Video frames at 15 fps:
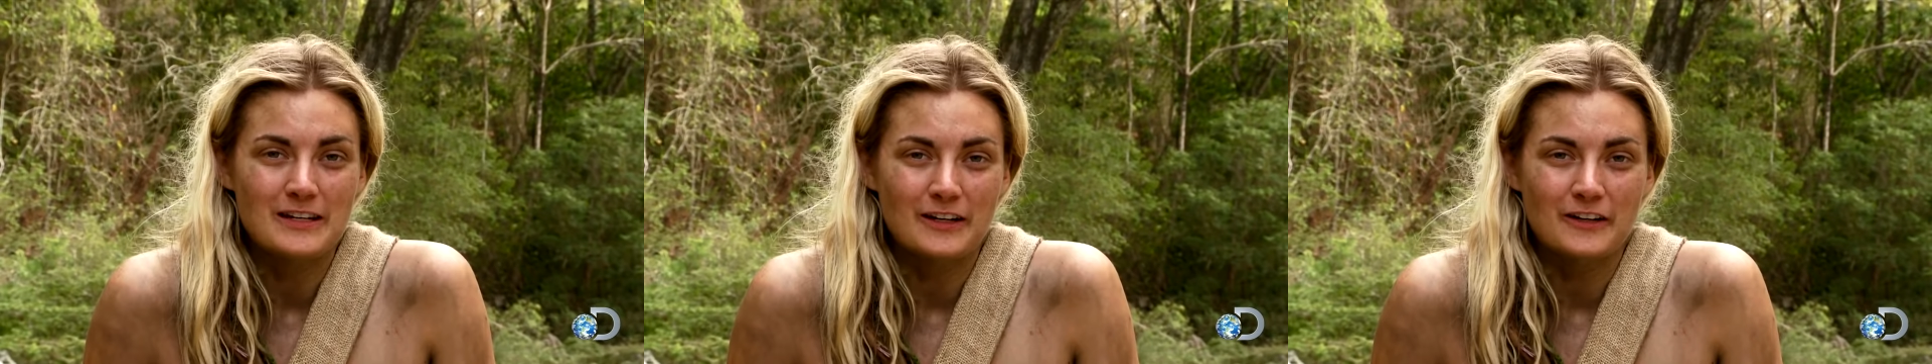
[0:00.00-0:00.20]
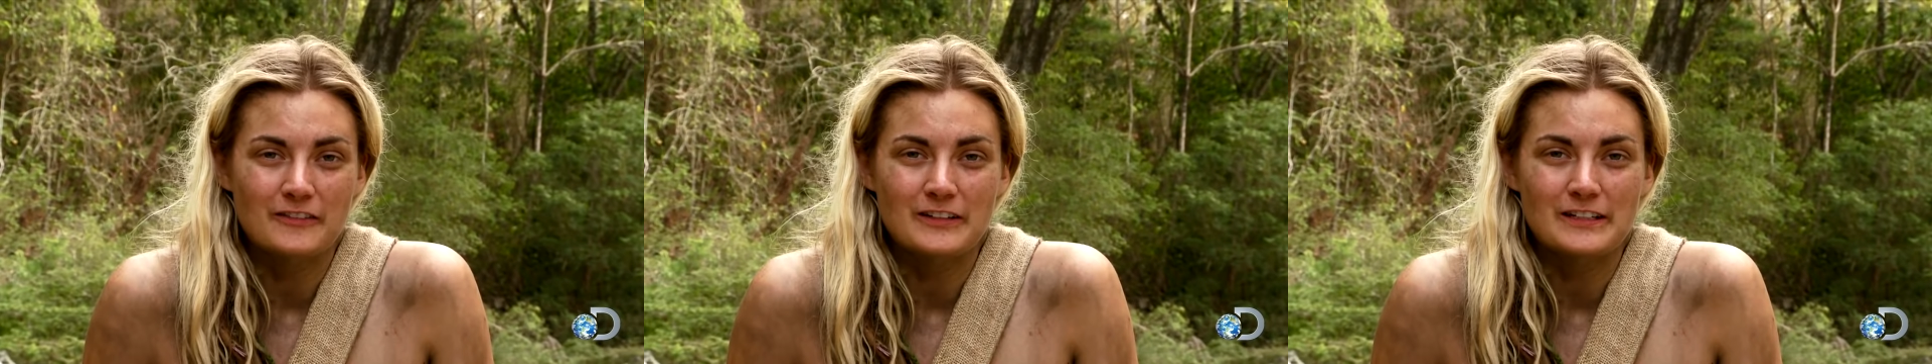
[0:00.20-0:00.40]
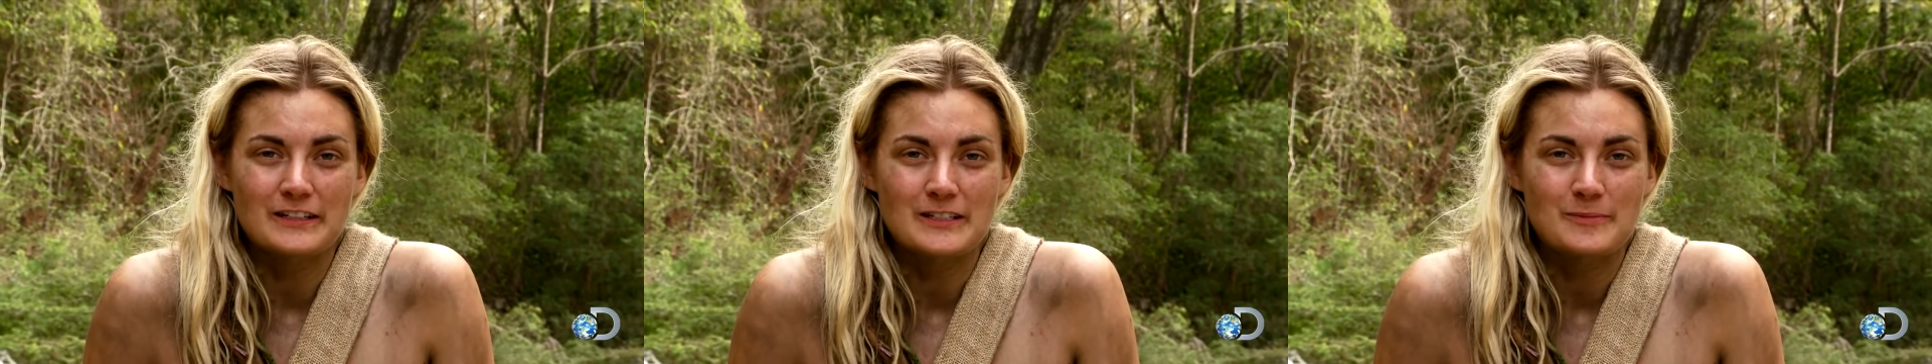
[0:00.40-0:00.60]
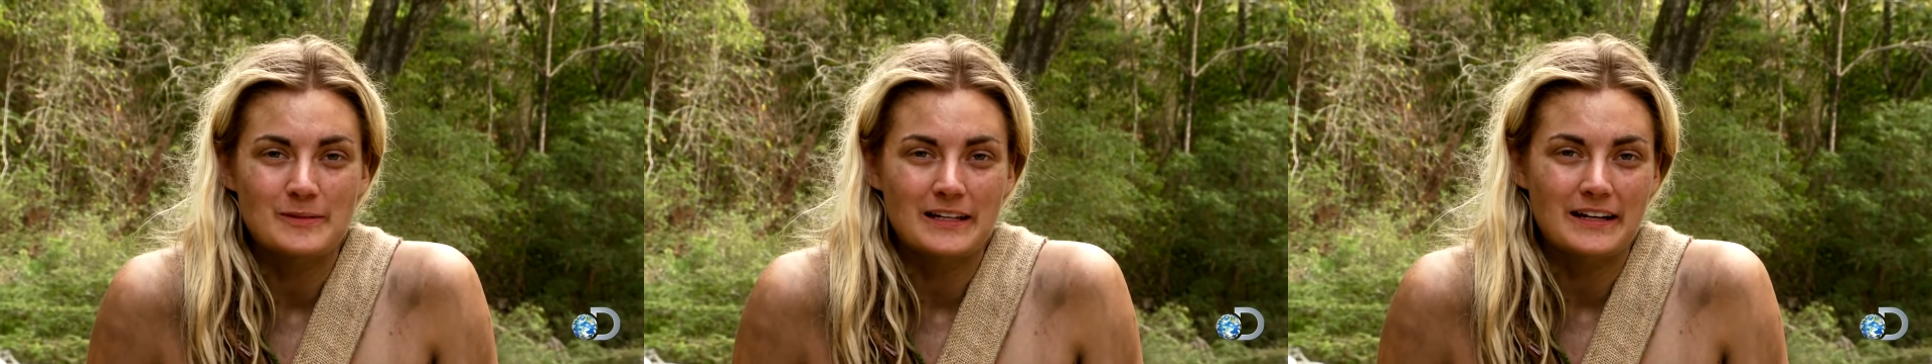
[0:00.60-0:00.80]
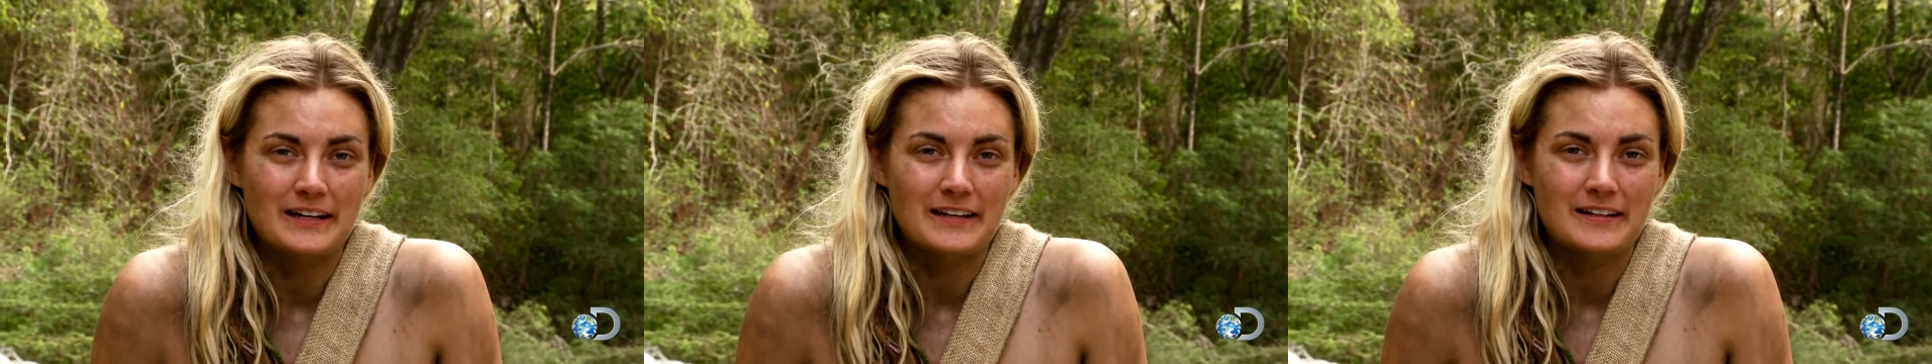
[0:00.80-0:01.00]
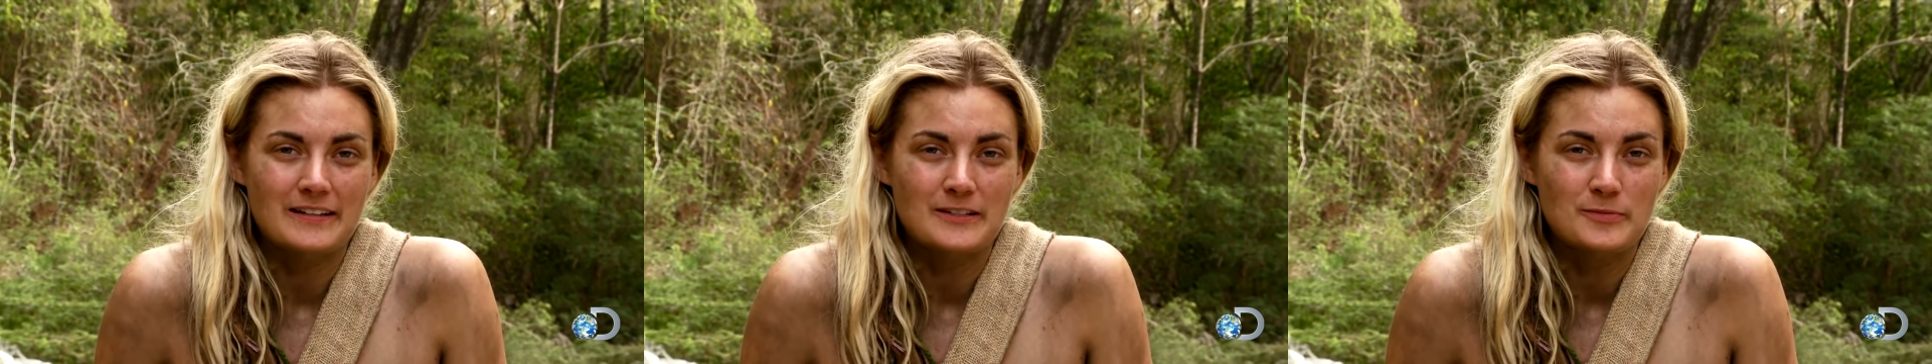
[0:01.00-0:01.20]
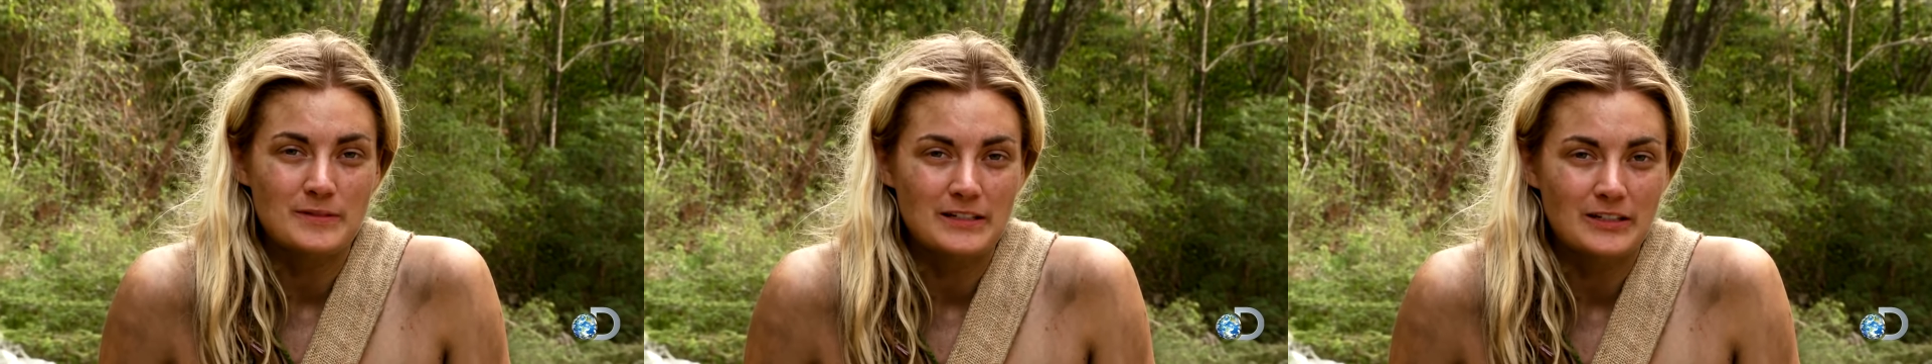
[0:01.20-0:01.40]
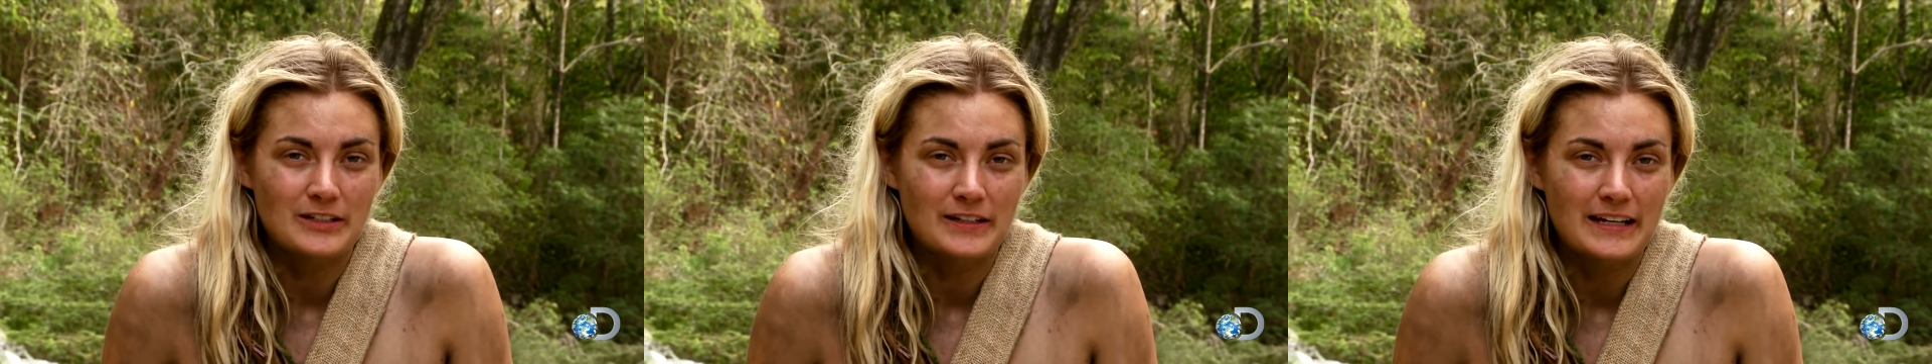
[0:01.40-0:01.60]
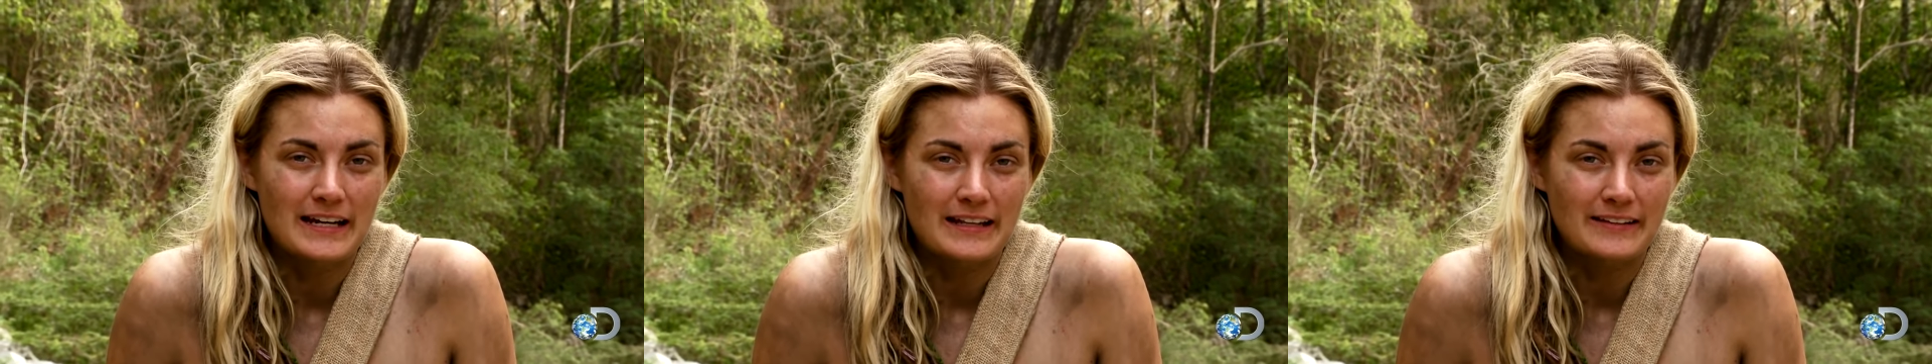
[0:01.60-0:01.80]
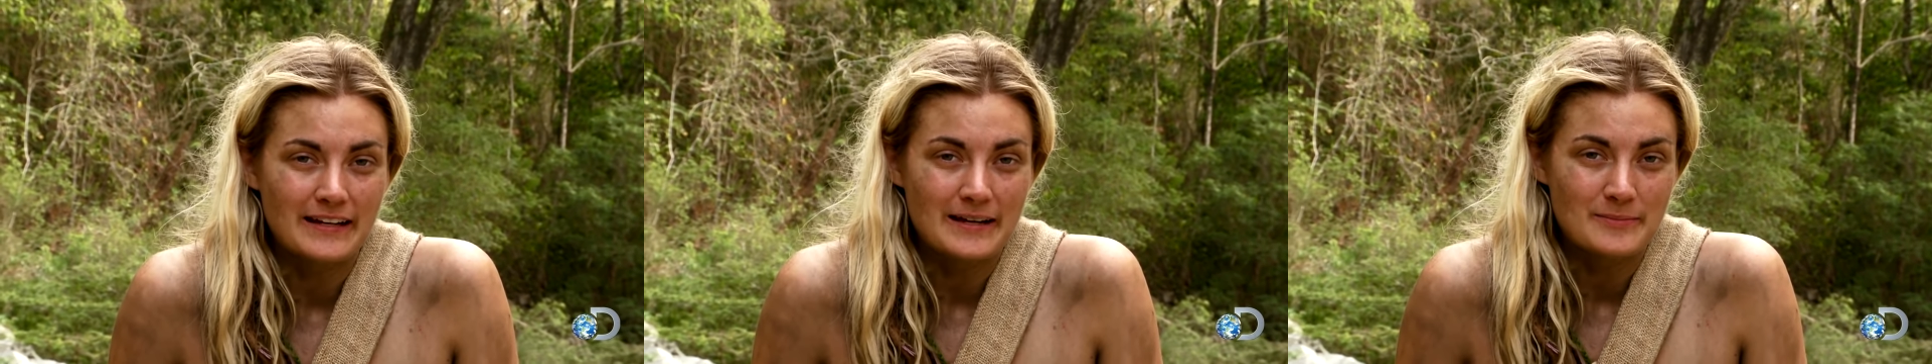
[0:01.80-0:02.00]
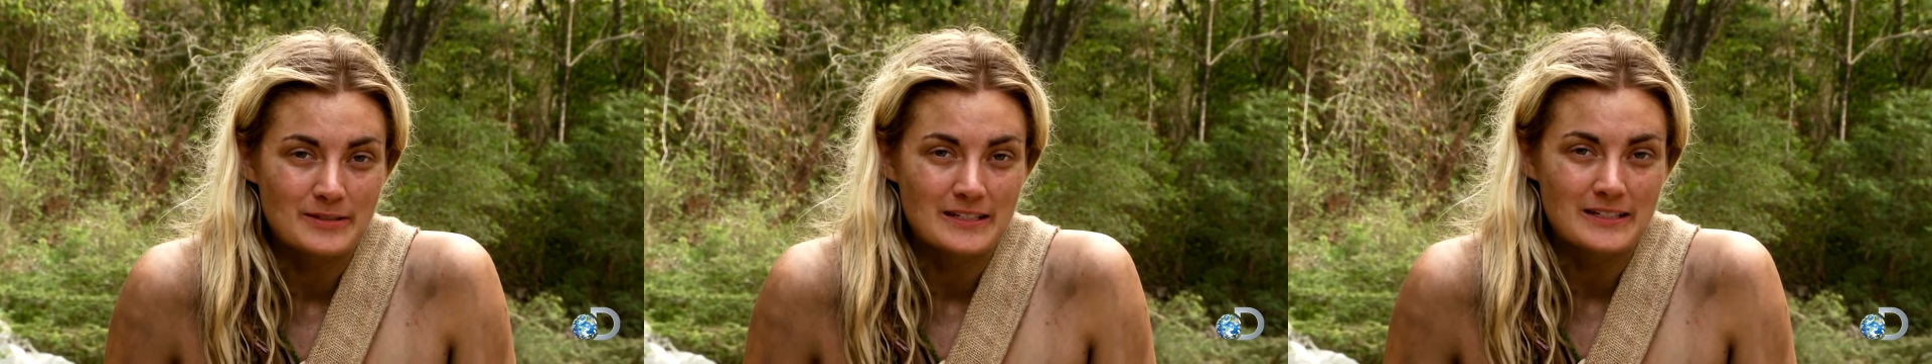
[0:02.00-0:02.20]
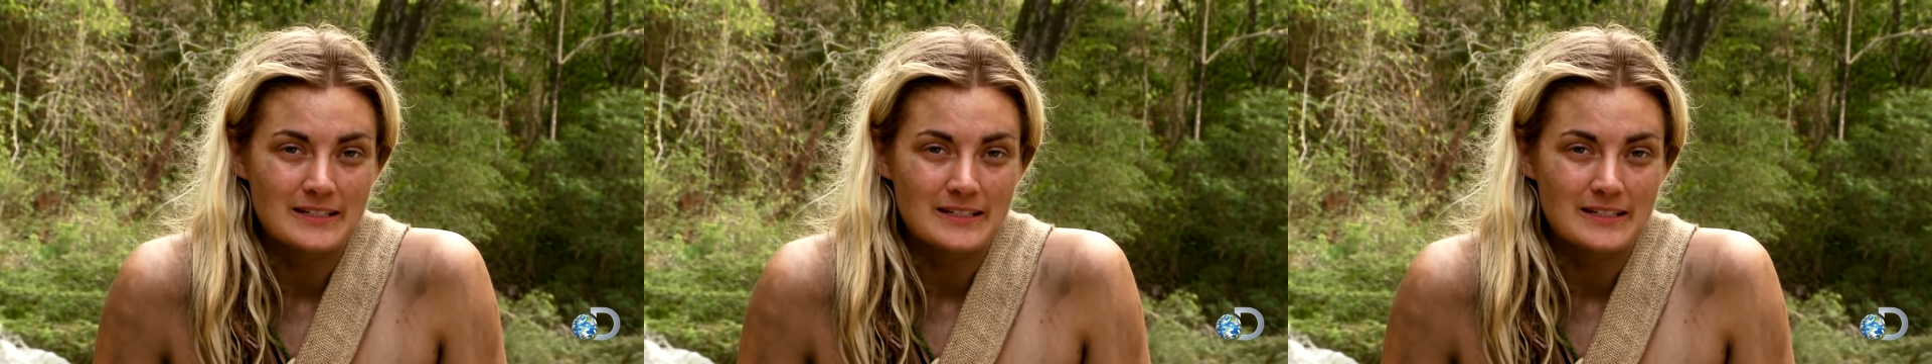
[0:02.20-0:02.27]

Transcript: me nervous because we could get Lyme's